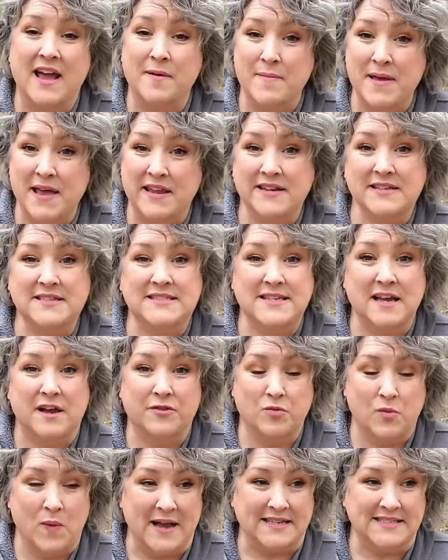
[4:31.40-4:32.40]
I'm headed
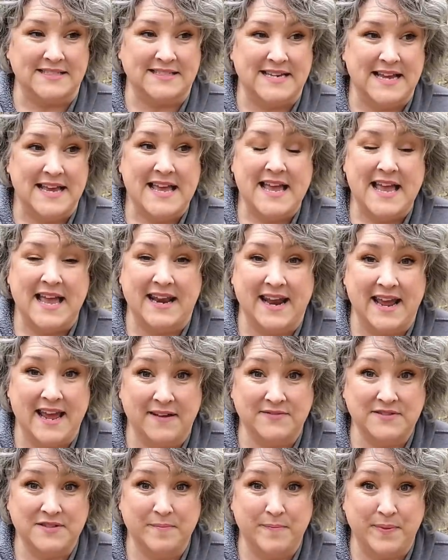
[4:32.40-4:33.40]
southwest, and I
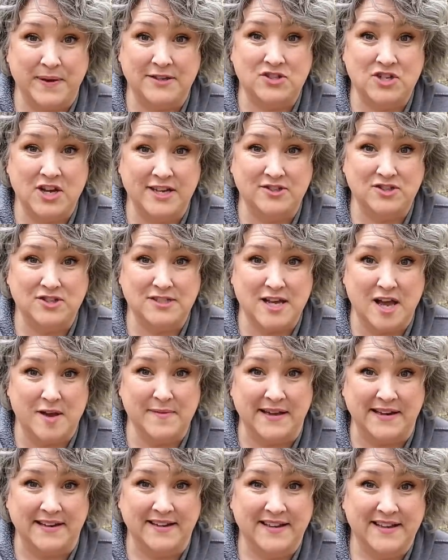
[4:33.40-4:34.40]
have some big changes
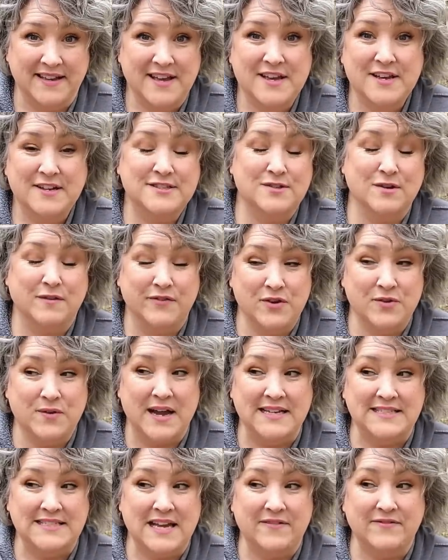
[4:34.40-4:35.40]
coming. So if you
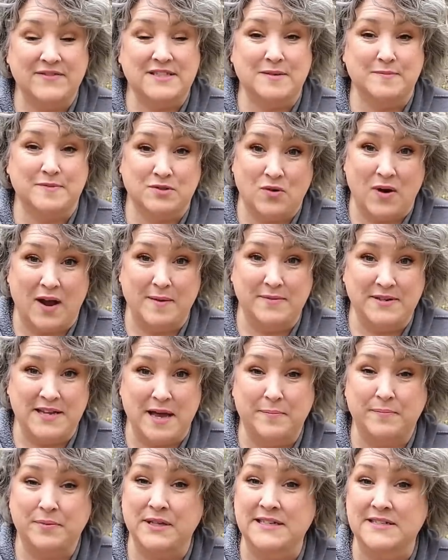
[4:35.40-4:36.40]
guys haven't subscribed
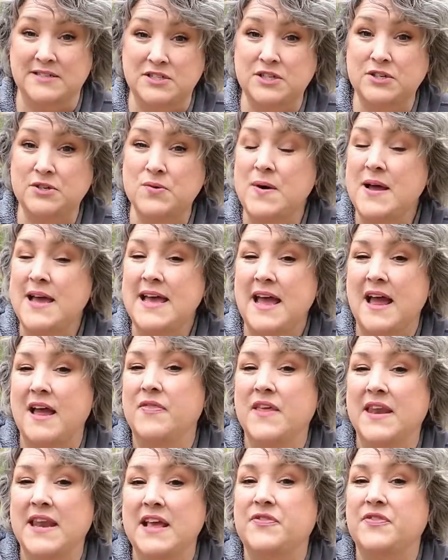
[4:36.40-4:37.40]
yet, please do,
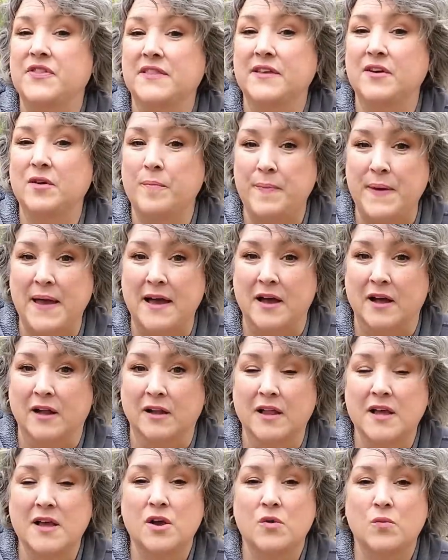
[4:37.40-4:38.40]
and then hit the little
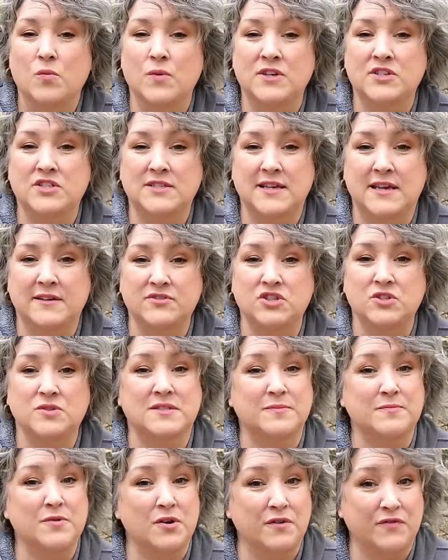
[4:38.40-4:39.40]
bell, which gives you
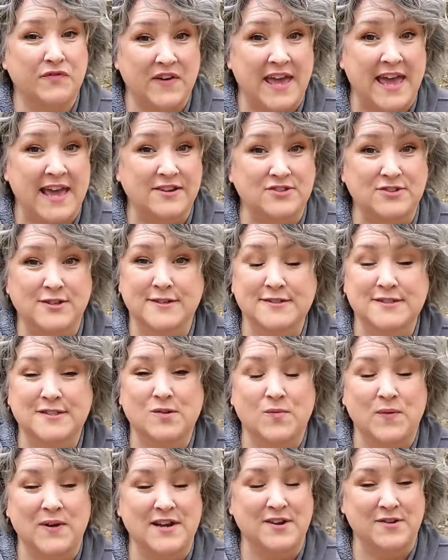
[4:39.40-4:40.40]
some notifications
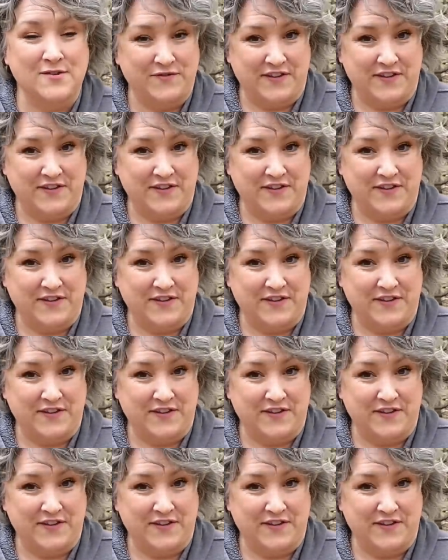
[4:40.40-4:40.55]
when new